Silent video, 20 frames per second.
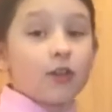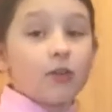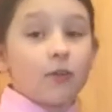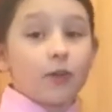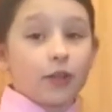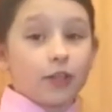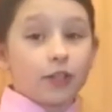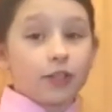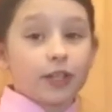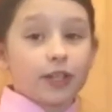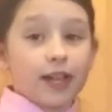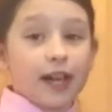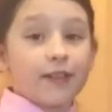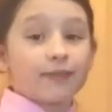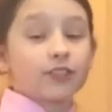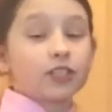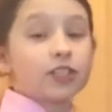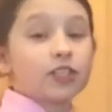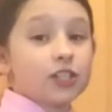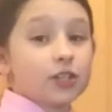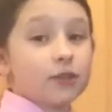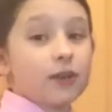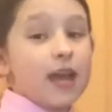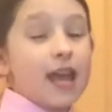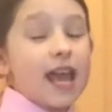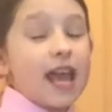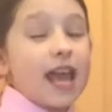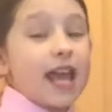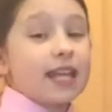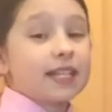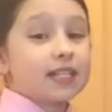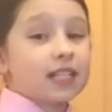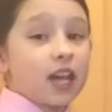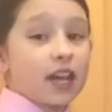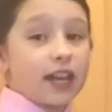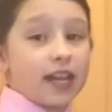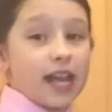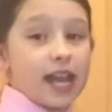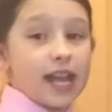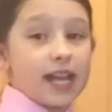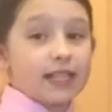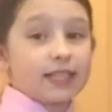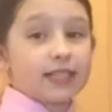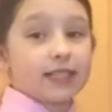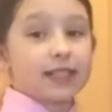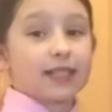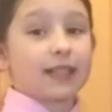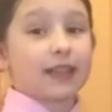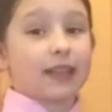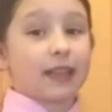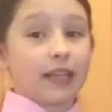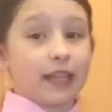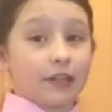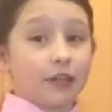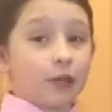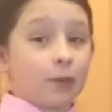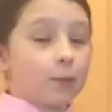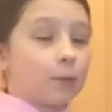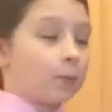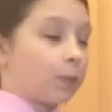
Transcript: What you're going to have to do is cut it into little